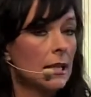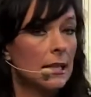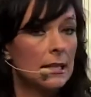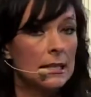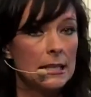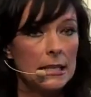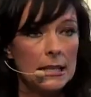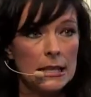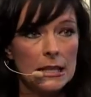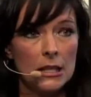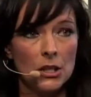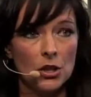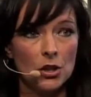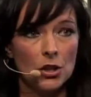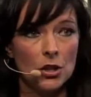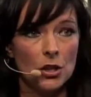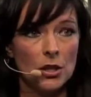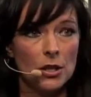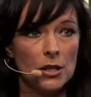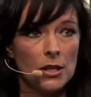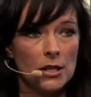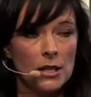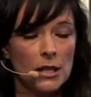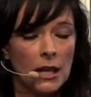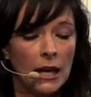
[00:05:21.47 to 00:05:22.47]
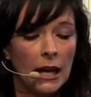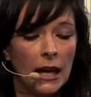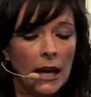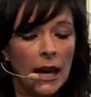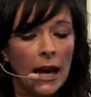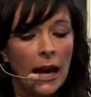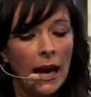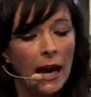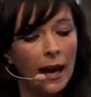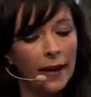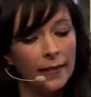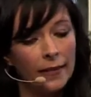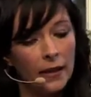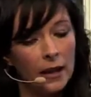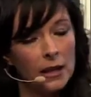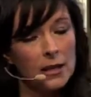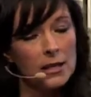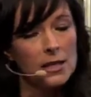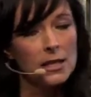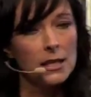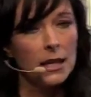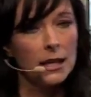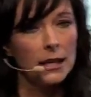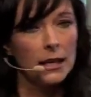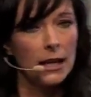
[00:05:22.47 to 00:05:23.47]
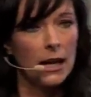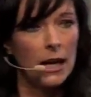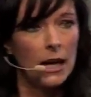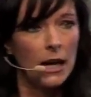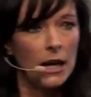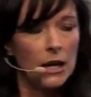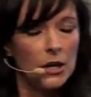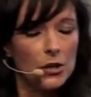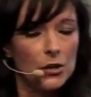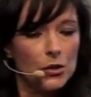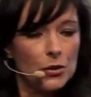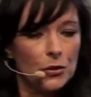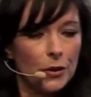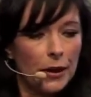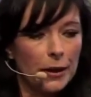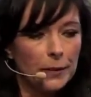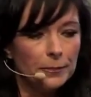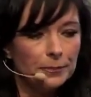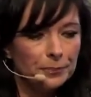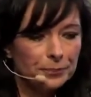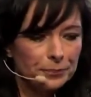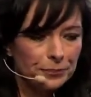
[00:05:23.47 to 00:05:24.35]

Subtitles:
teachers, and then psychiatry.